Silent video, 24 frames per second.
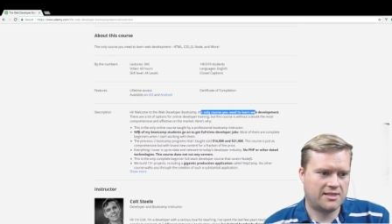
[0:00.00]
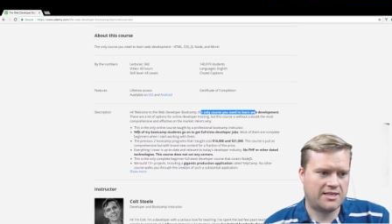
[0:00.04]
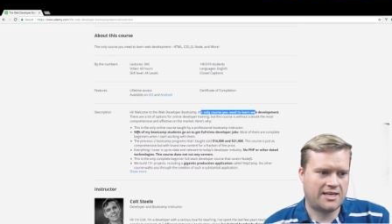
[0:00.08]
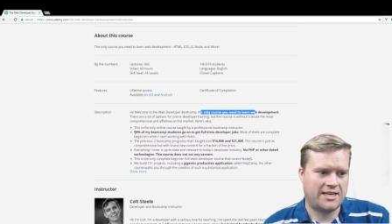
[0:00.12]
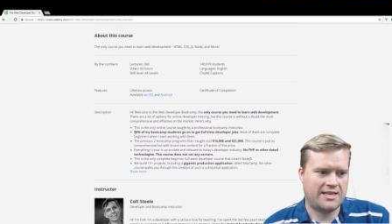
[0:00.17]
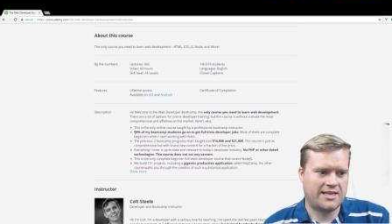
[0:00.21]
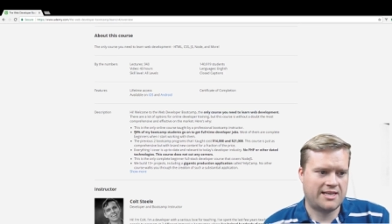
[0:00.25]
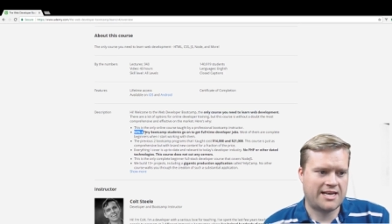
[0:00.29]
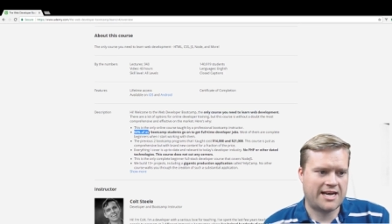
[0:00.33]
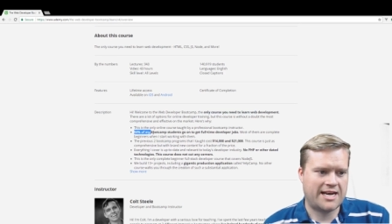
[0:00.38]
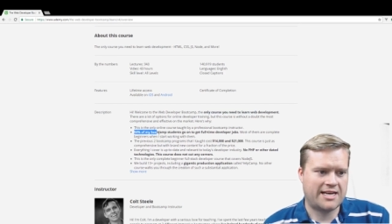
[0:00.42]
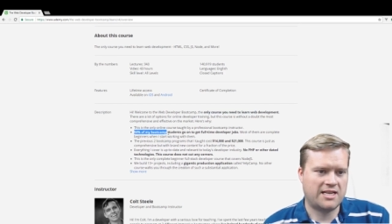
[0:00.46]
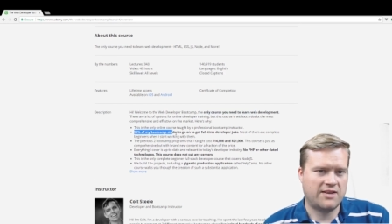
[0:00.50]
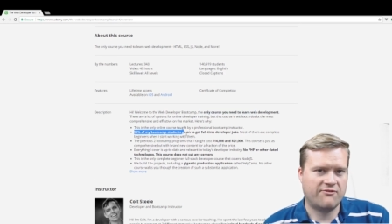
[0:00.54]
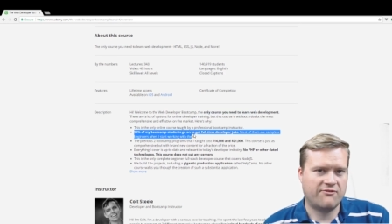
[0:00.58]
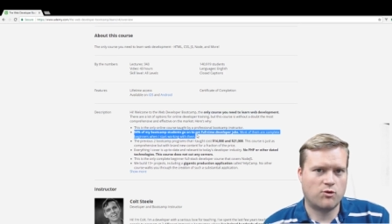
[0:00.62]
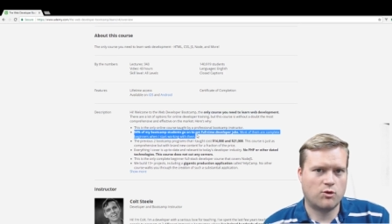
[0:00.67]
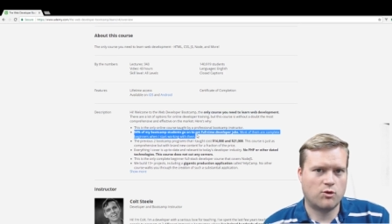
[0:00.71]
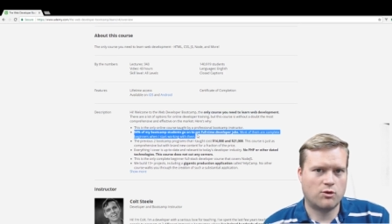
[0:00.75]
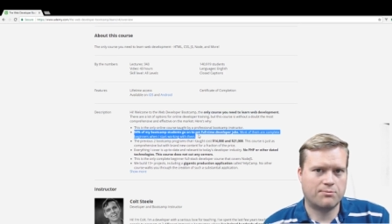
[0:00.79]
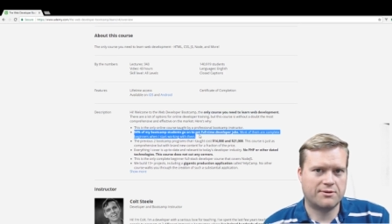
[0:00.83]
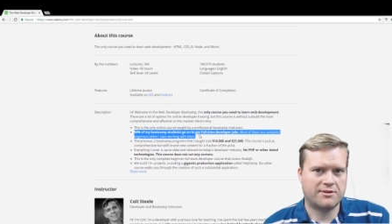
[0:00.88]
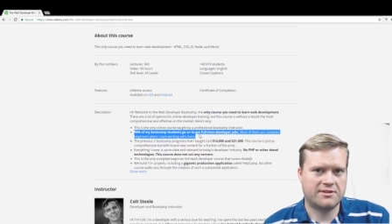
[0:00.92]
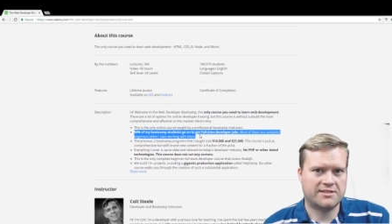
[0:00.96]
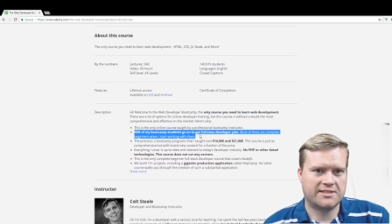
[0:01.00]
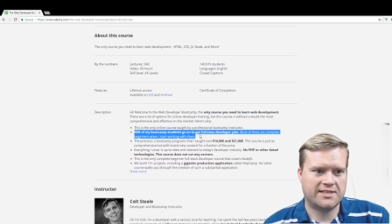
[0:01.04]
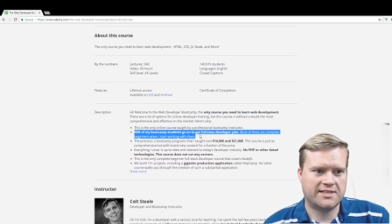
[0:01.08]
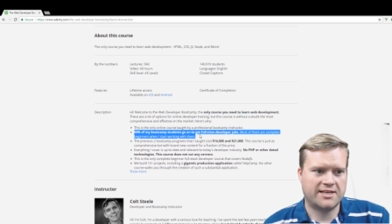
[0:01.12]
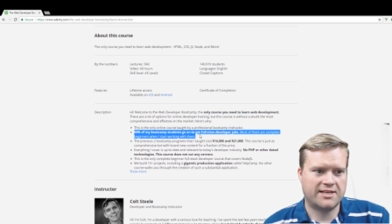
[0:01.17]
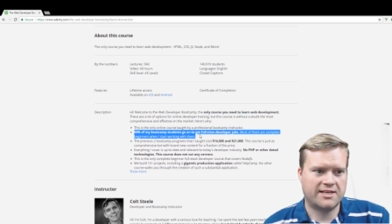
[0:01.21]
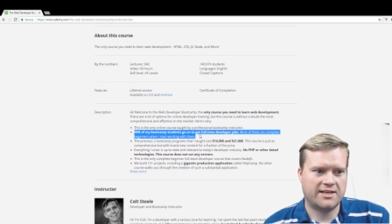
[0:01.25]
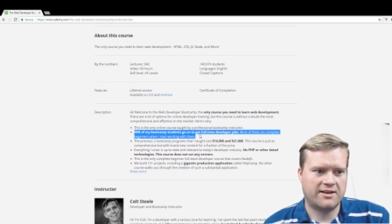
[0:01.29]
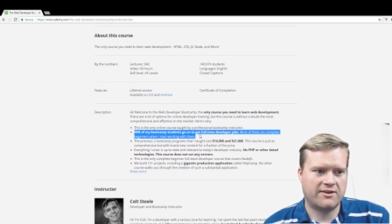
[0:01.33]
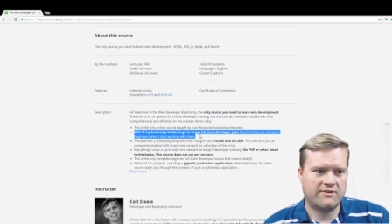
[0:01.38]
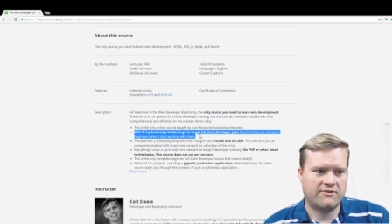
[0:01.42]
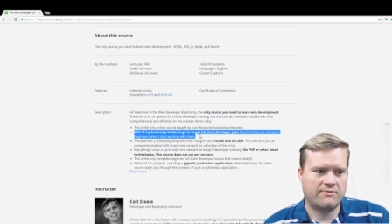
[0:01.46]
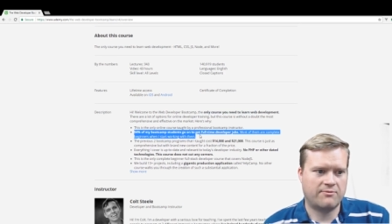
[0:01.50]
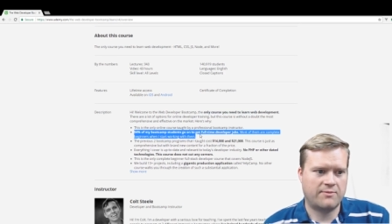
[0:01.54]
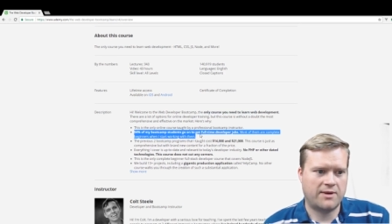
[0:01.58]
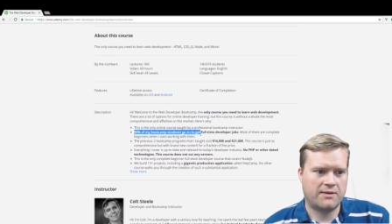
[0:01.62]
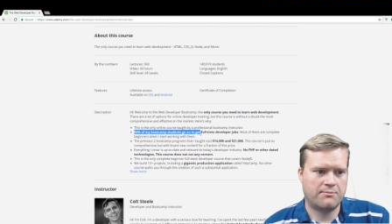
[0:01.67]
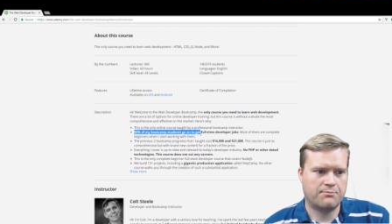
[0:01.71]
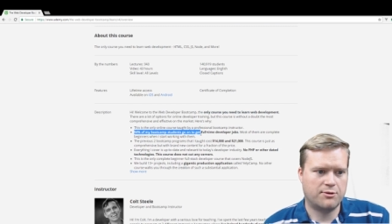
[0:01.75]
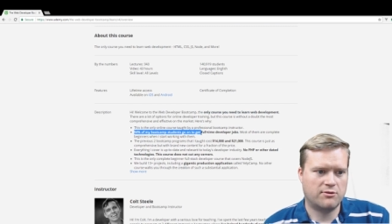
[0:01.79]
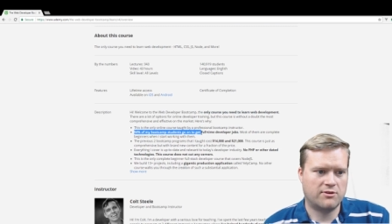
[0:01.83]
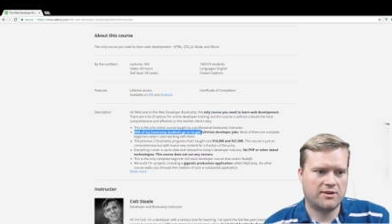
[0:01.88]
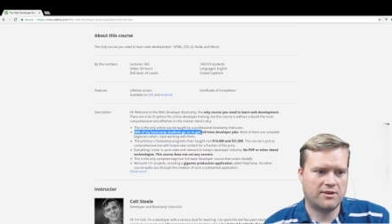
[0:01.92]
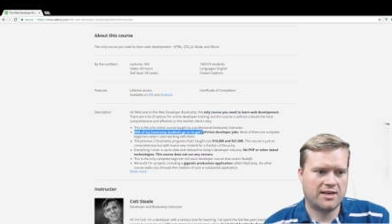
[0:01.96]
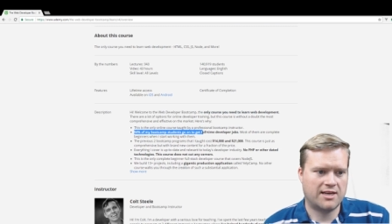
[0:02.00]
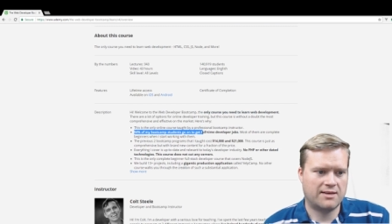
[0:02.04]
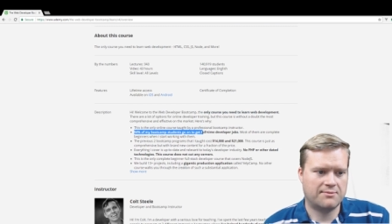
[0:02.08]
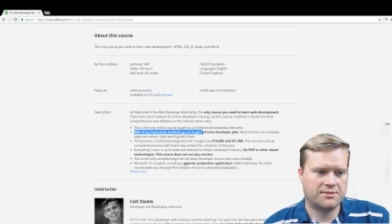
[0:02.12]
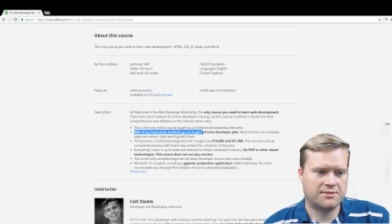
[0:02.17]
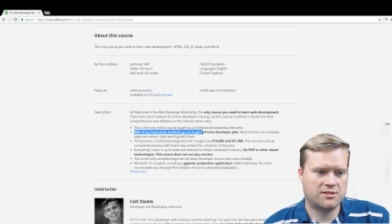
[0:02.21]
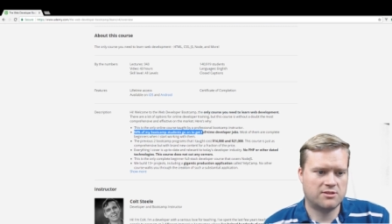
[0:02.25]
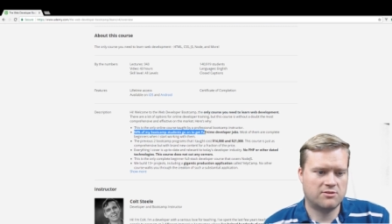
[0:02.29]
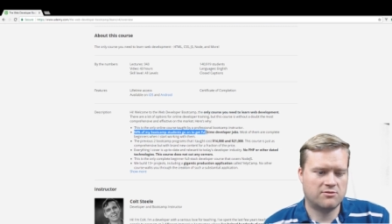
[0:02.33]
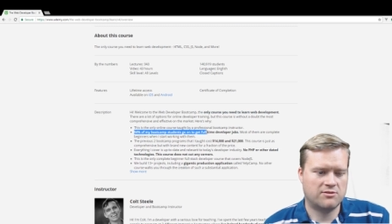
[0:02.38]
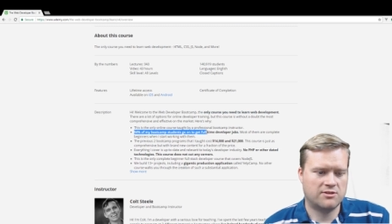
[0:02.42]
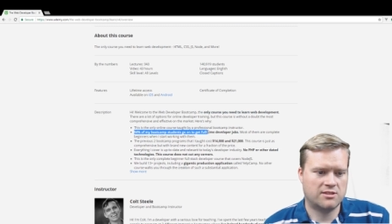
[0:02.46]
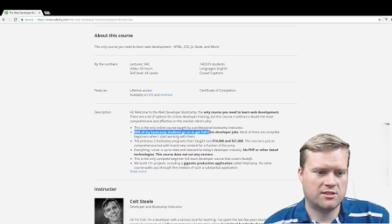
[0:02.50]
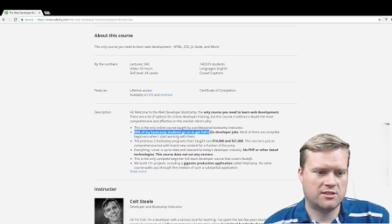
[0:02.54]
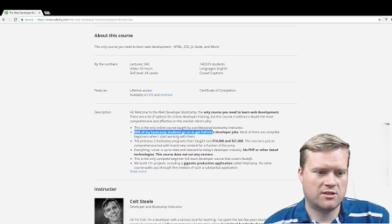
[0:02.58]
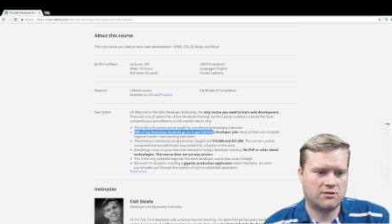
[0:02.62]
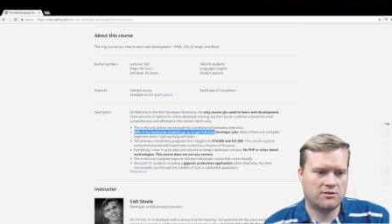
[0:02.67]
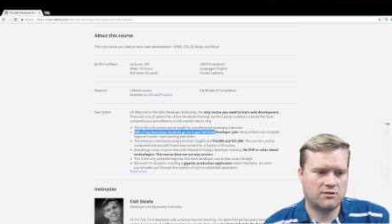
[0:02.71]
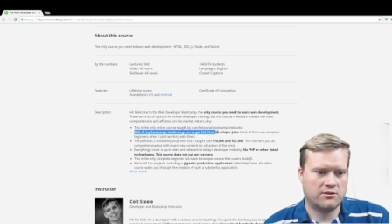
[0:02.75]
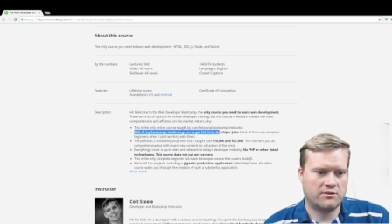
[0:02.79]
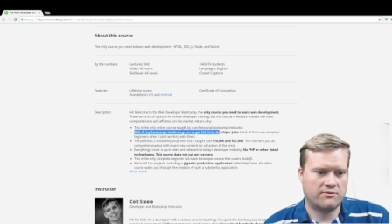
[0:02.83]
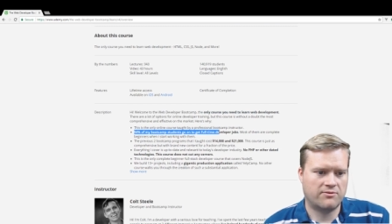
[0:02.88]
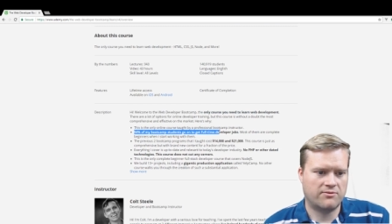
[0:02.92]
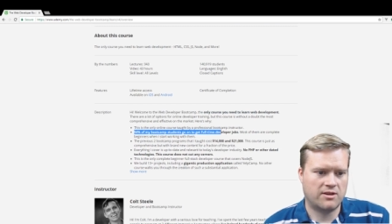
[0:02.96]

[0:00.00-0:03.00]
that 94% of my bootcamp students go to